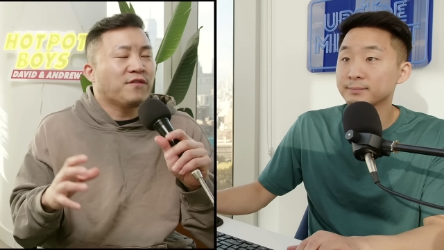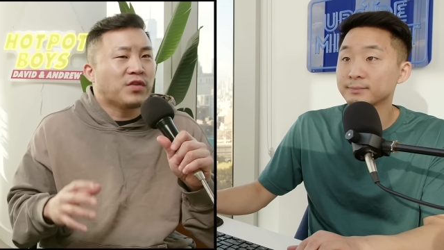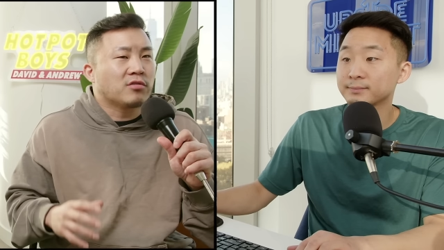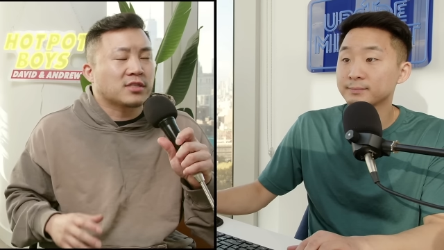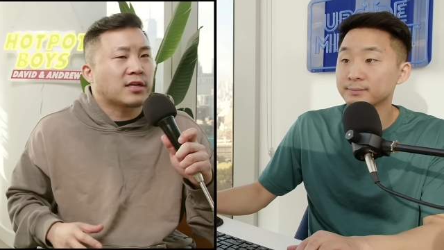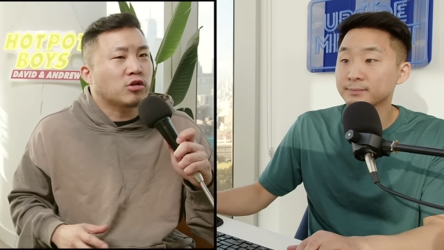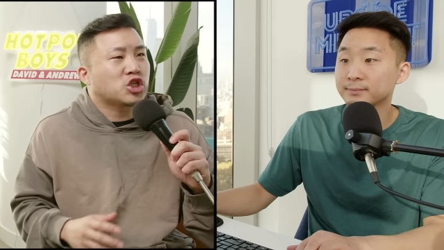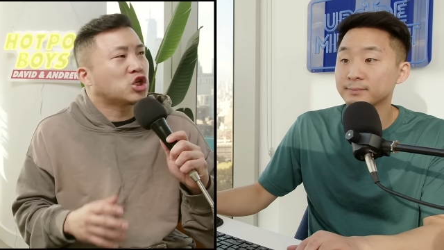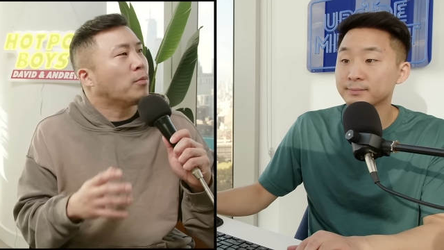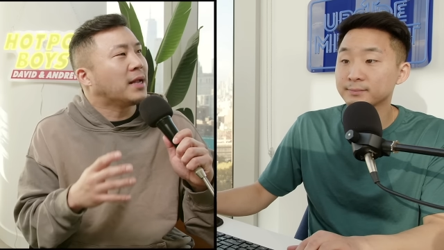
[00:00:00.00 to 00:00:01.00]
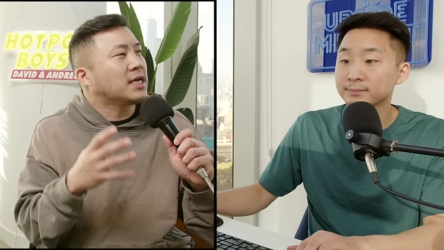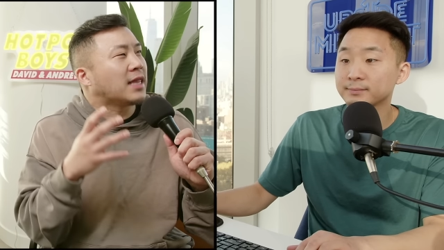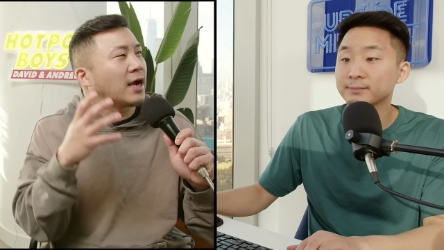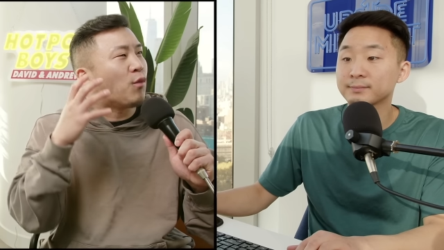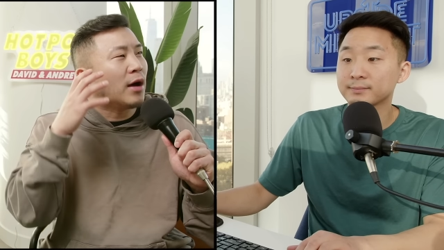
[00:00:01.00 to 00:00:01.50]
Speaker 1: It feels like there's so many
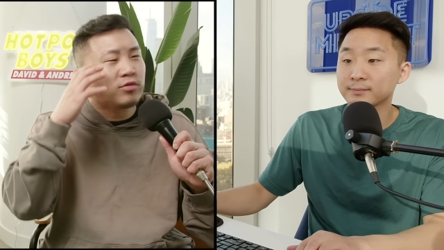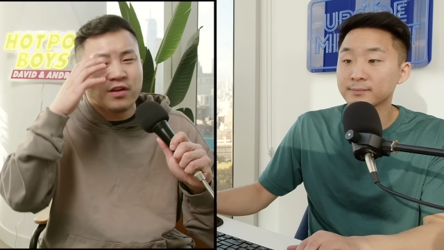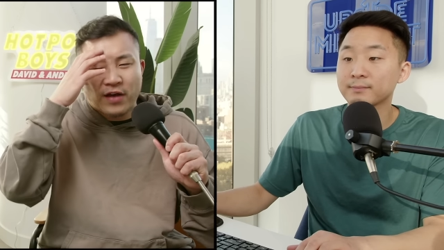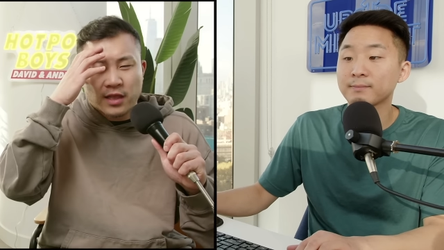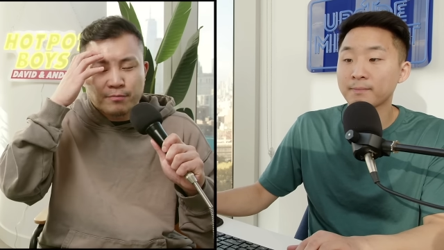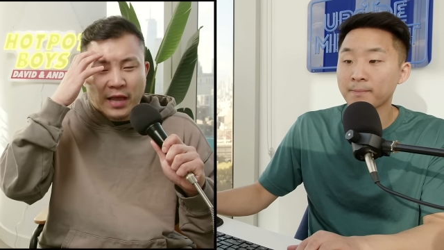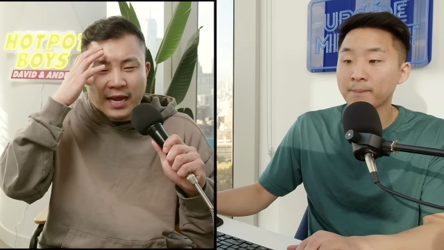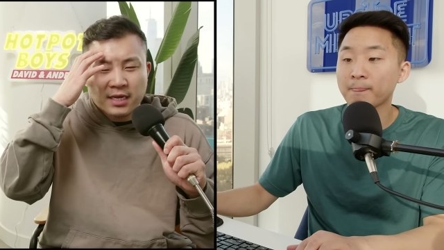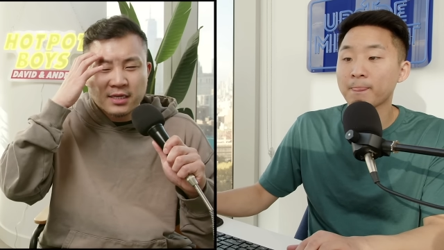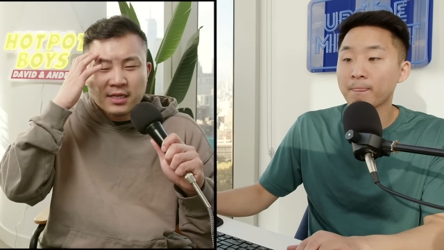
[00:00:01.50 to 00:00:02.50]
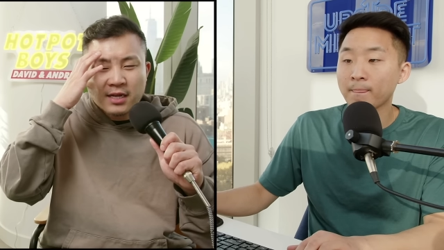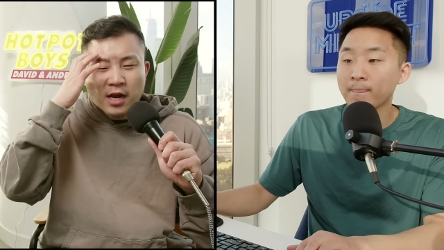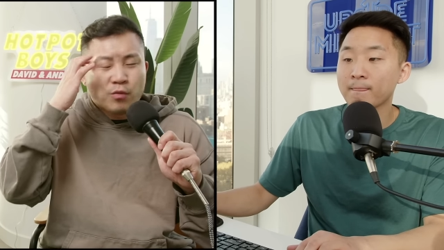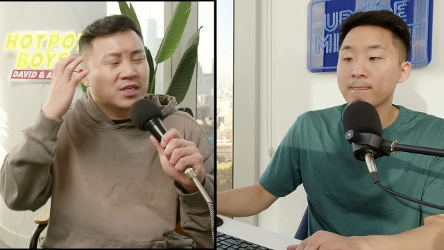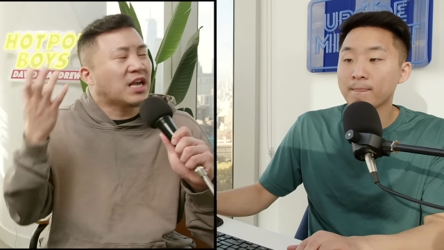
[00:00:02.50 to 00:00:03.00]
like well developed like
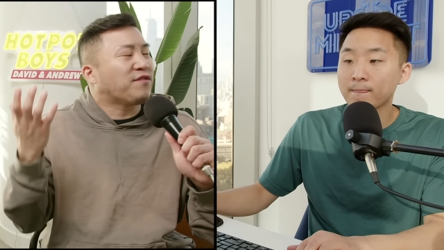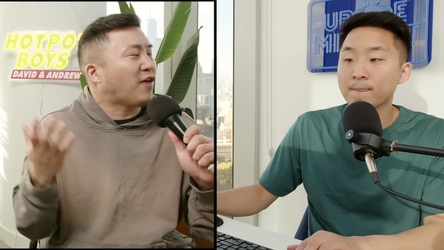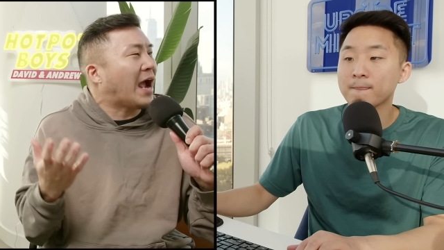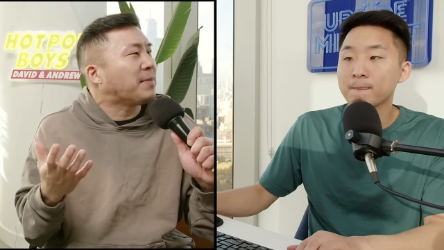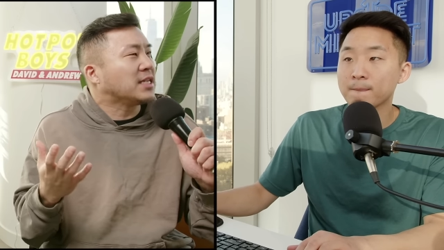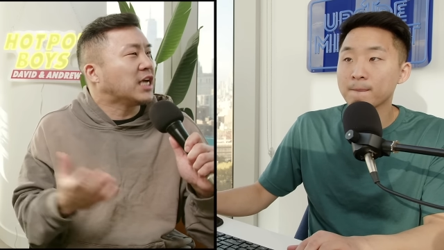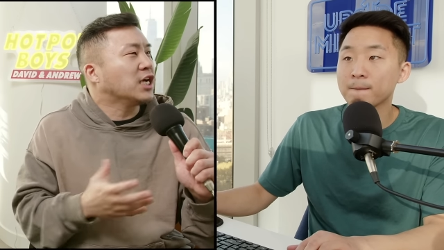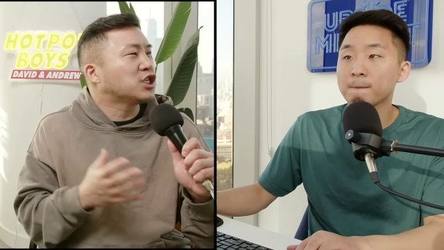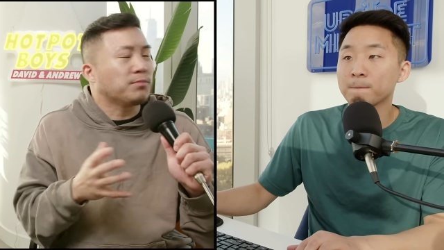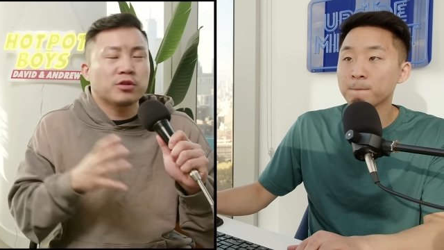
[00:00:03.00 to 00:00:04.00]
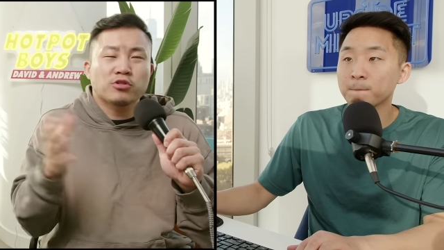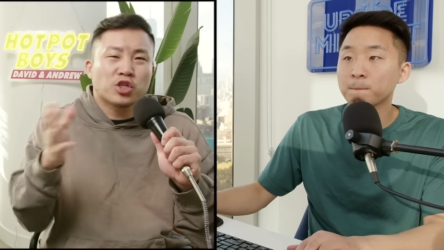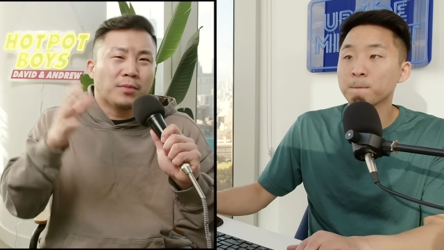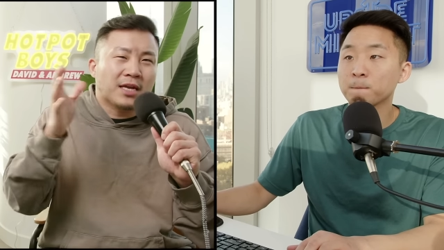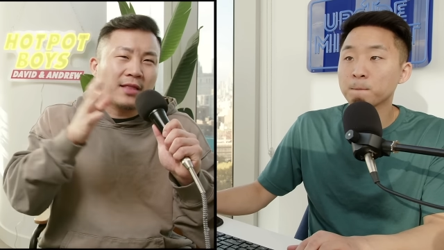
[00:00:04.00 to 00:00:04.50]
I don't want to say fragmentation, but there's
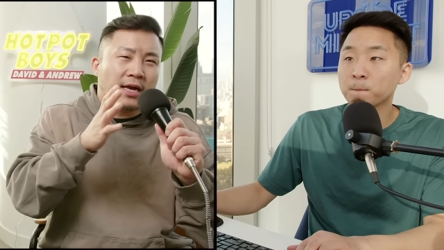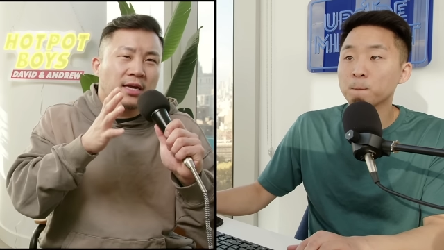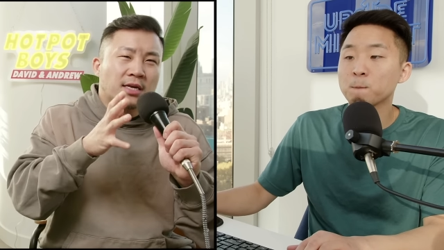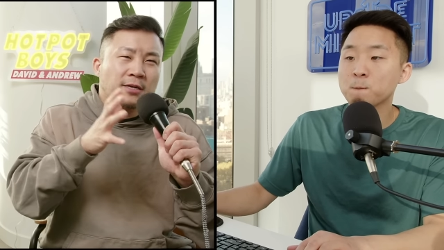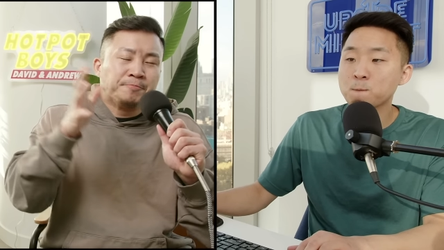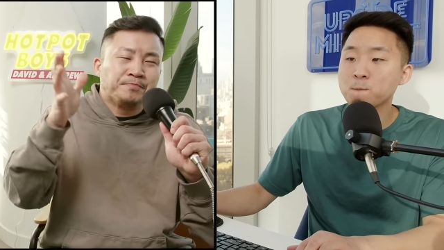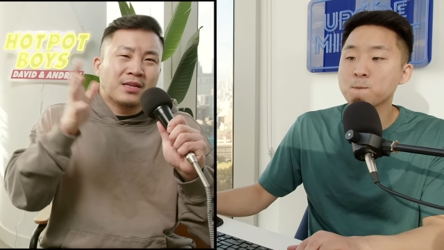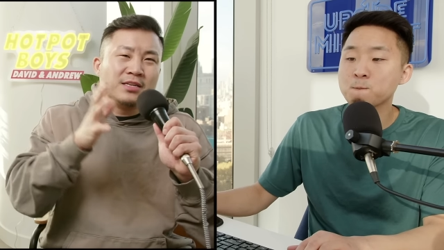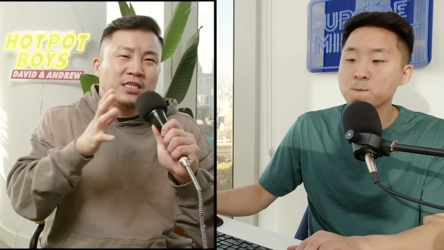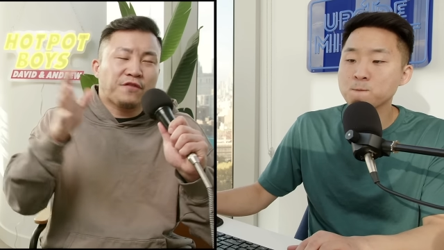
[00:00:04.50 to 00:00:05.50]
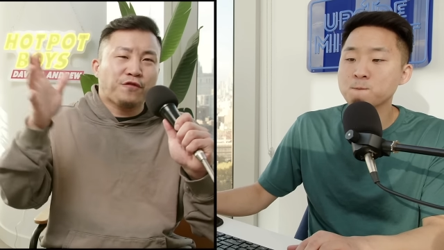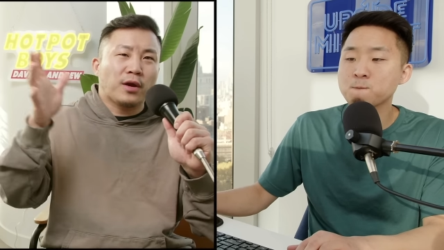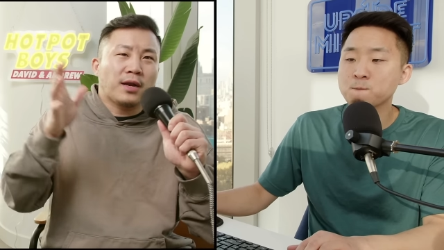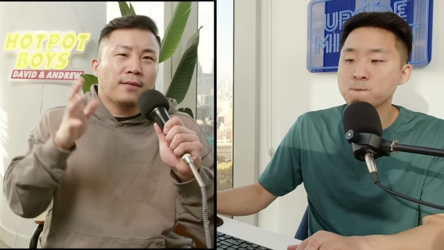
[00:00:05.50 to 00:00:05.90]
so many like different